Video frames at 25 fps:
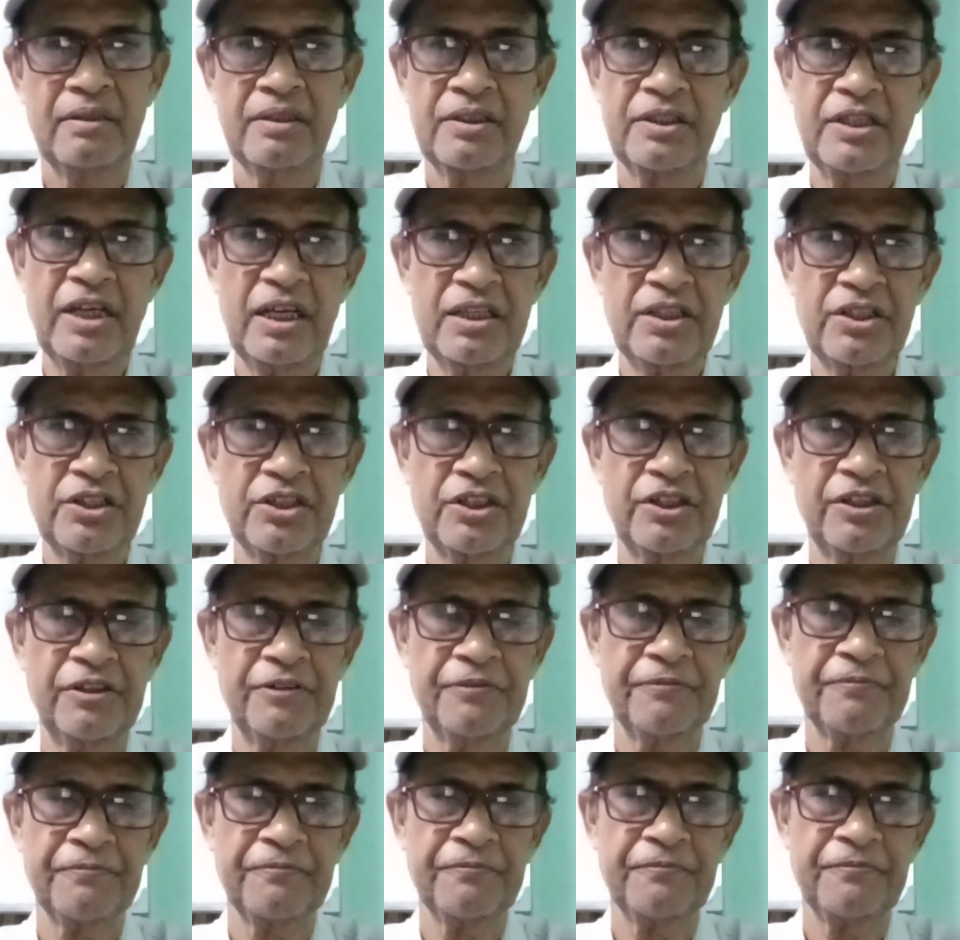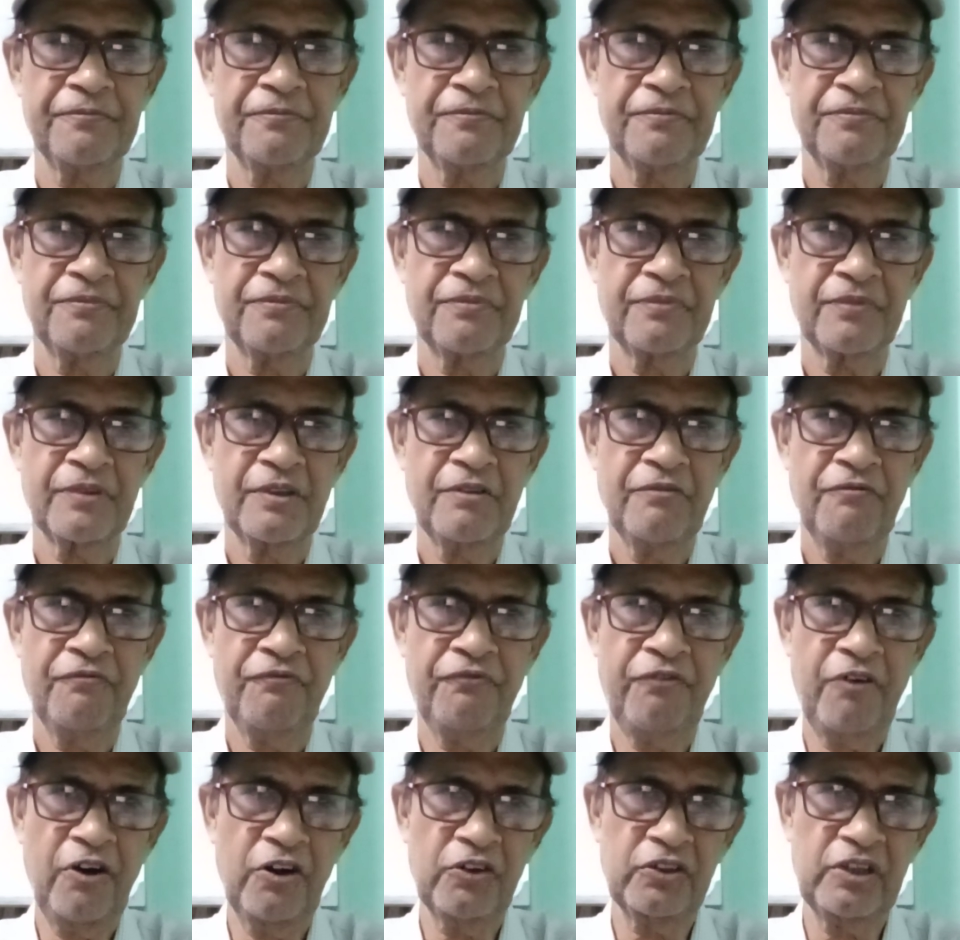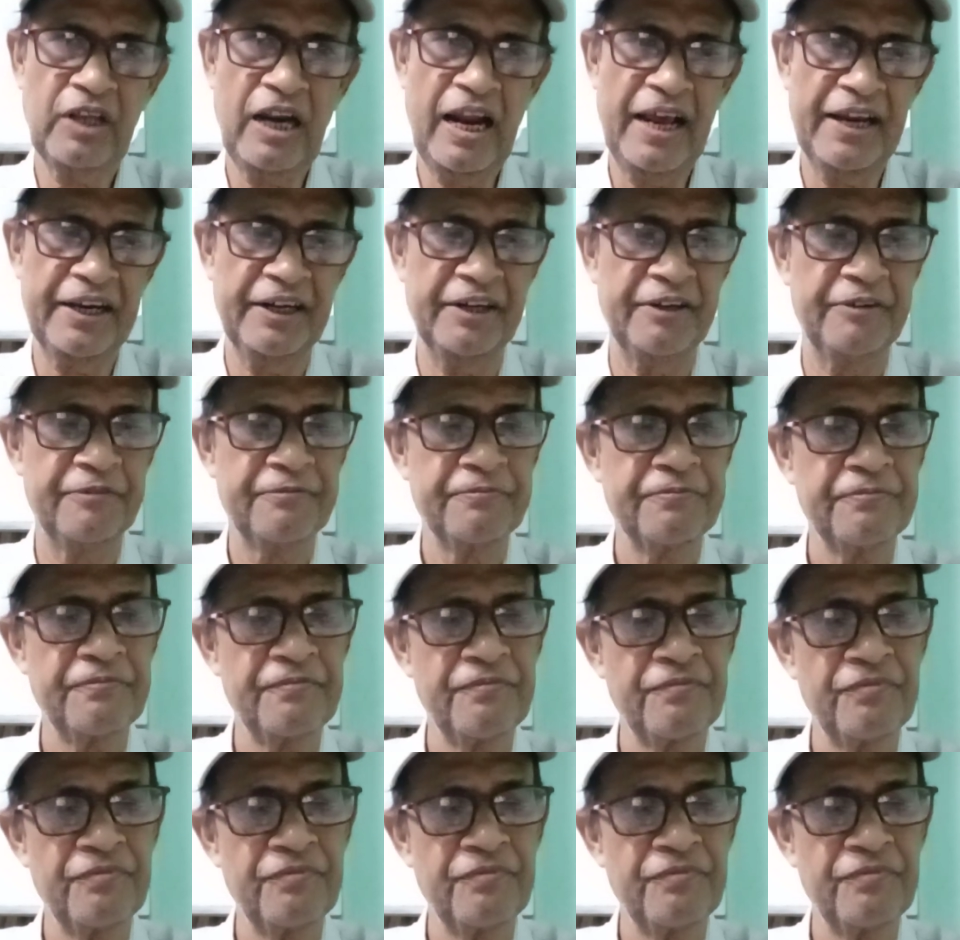Just follow the line.